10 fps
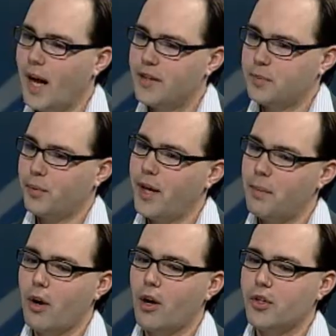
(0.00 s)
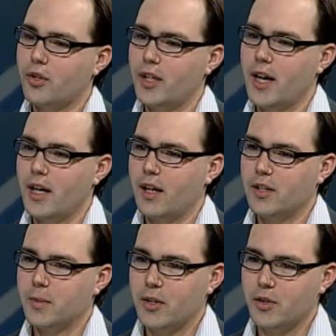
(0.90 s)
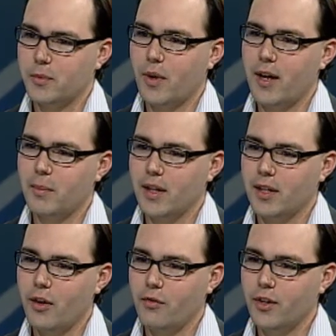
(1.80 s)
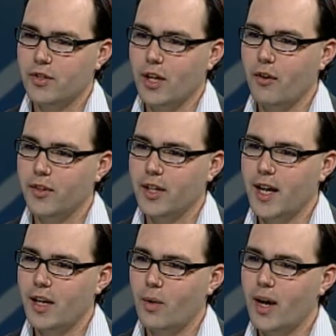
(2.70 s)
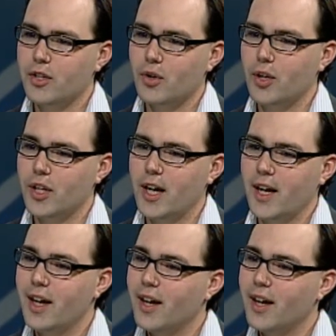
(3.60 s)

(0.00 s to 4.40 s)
As parade marshal, do you got a special spot picked out for yourself to kind of watch, or do you got